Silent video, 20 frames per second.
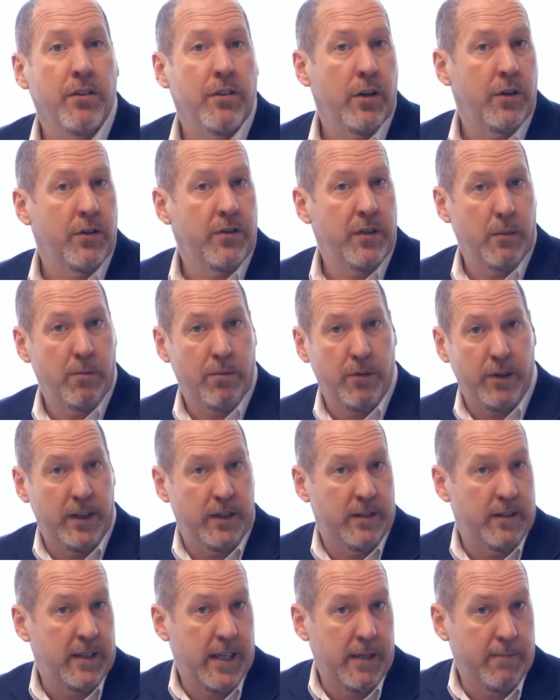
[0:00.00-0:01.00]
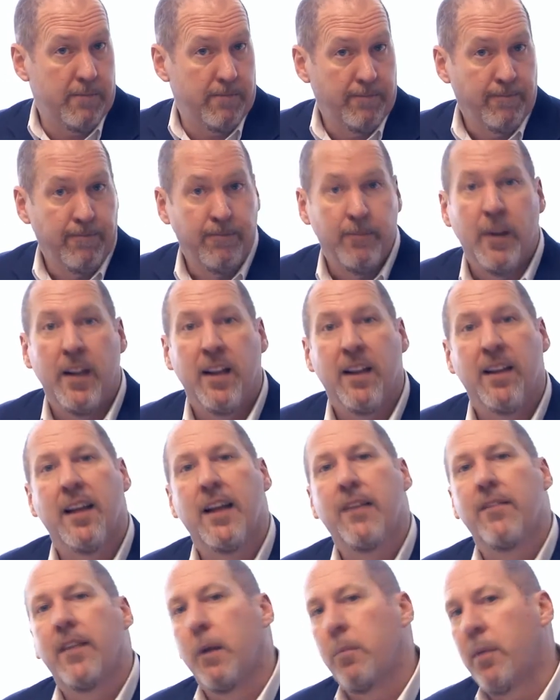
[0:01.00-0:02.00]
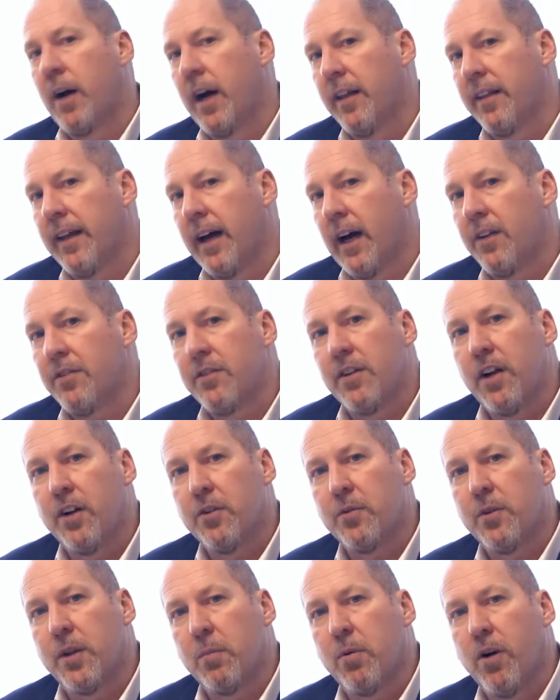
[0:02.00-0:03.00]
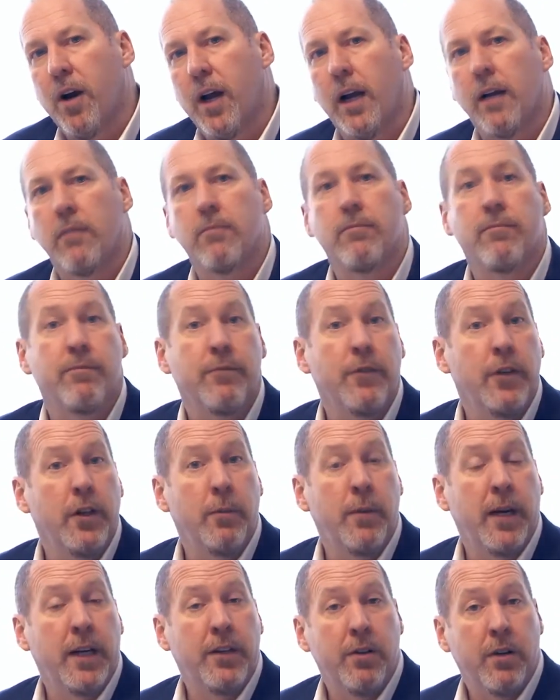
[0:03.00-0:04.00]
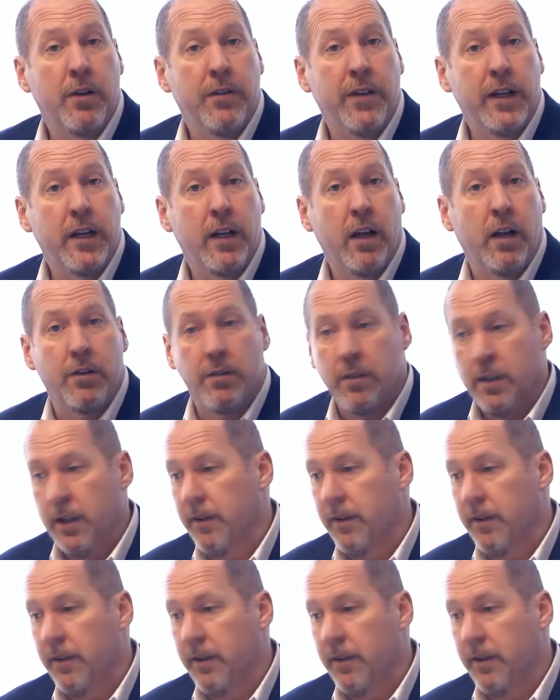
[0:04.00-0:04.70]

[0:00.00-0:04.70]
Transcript: So simply said, if they buy $1,000 worth of product, you make $250.